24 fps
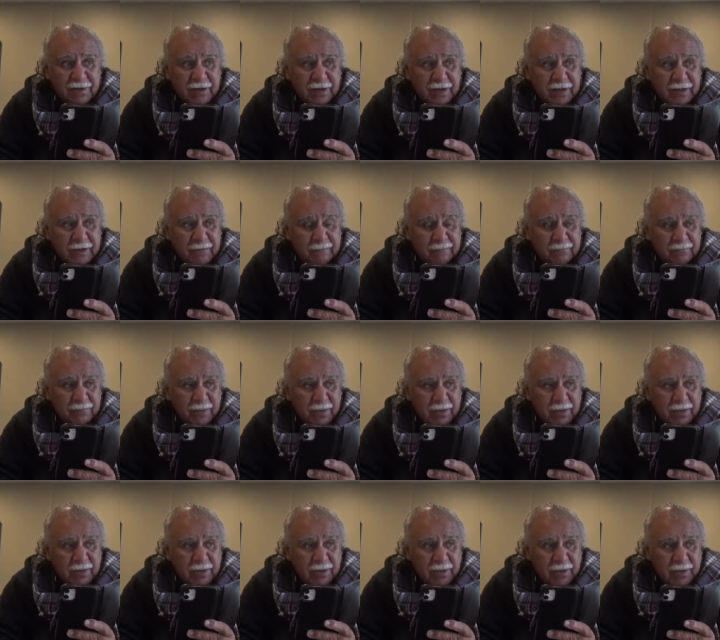Um,
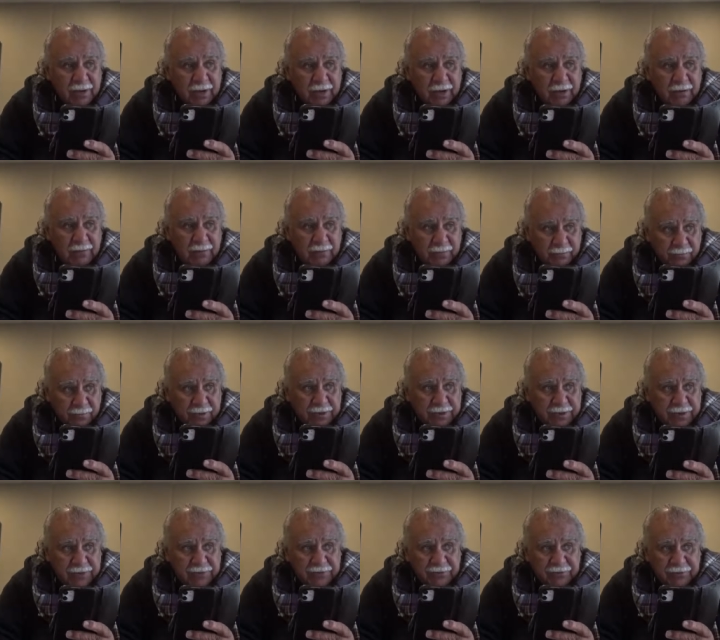our, we
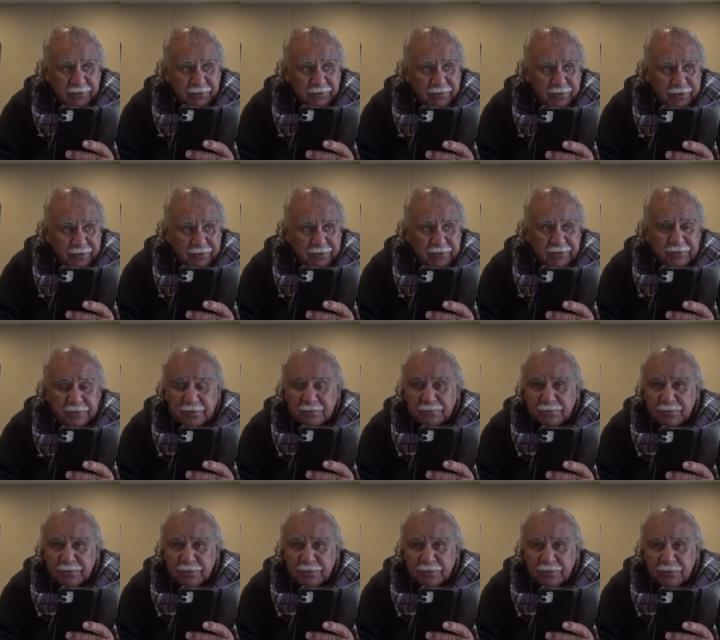need to show leadership
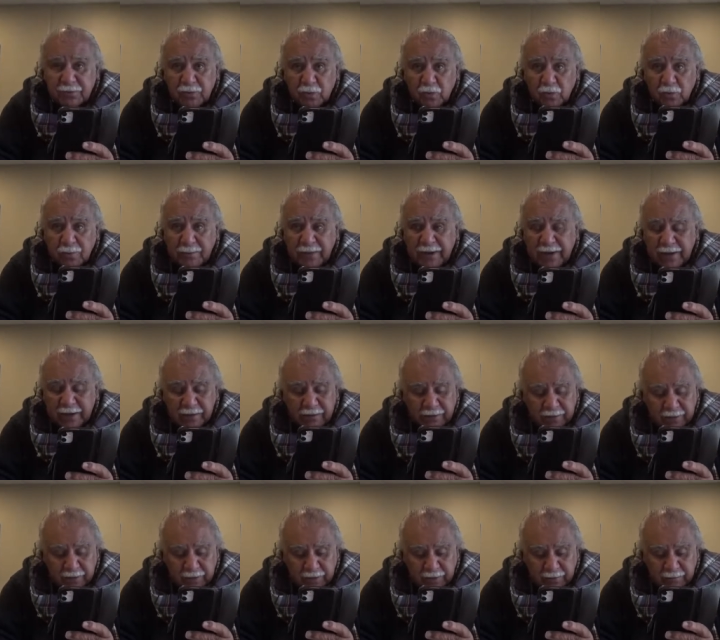to claw back
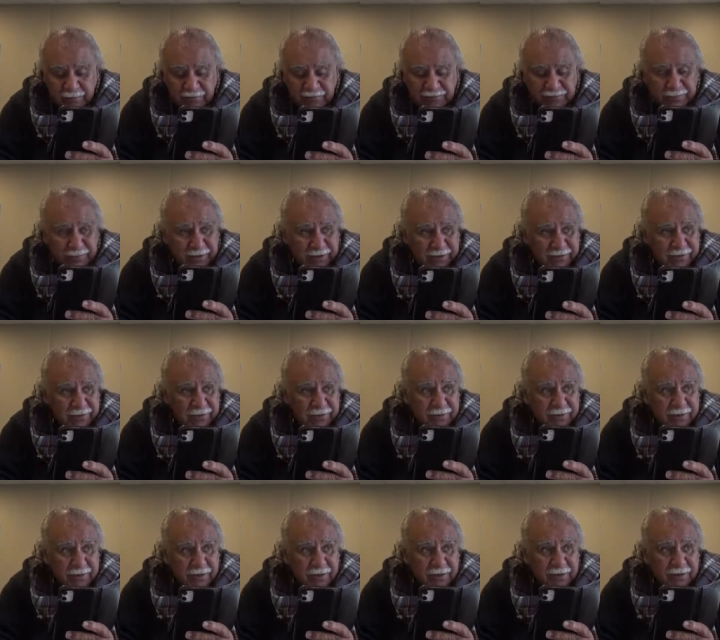uh, respect
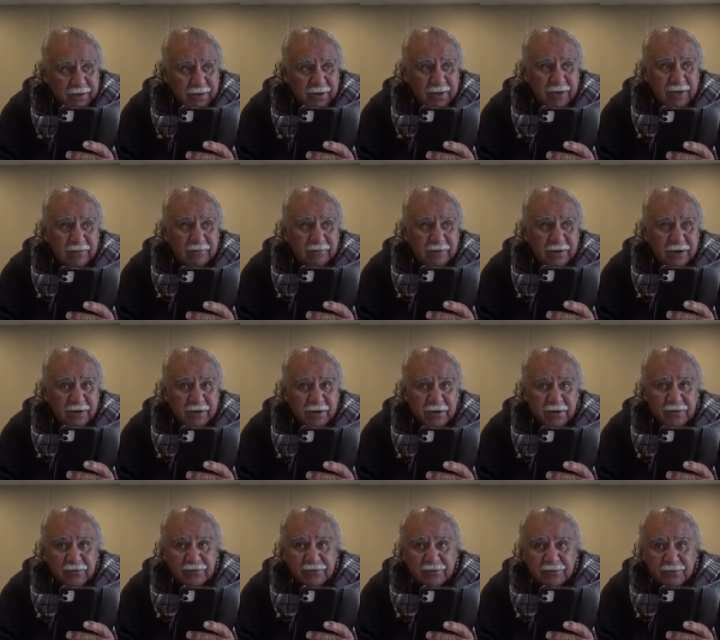in of our
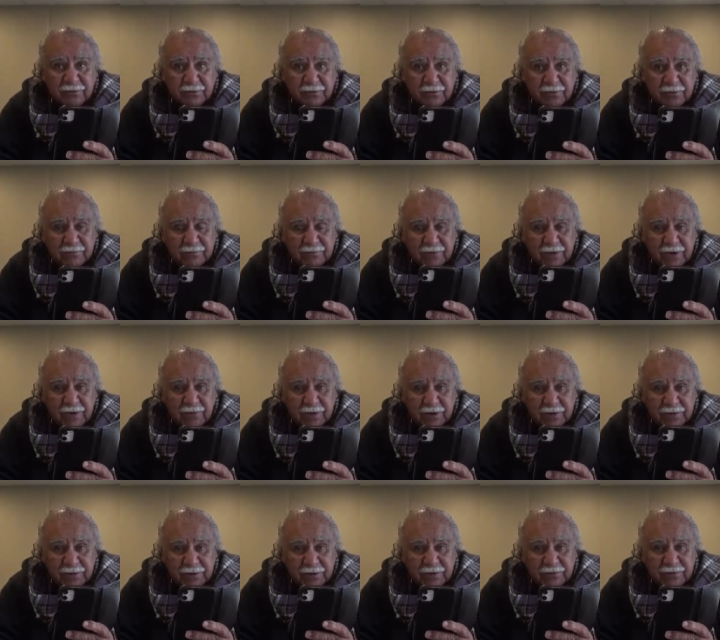culture and of our
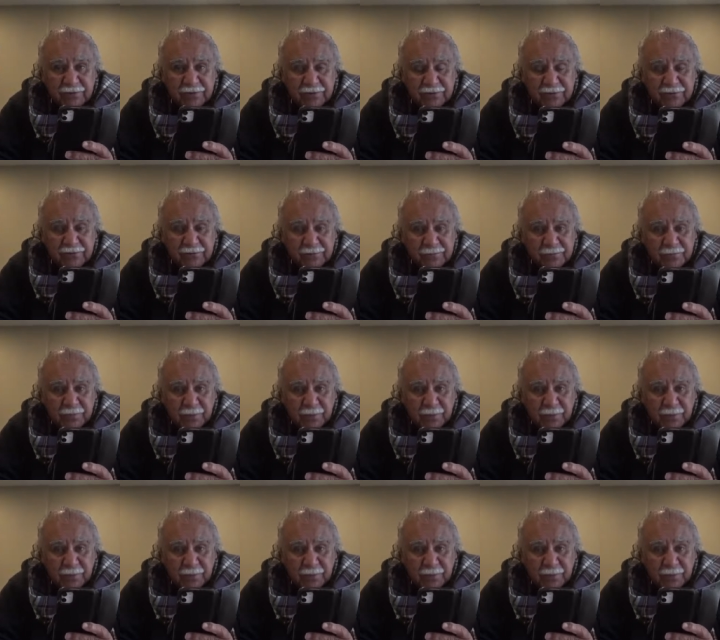identities.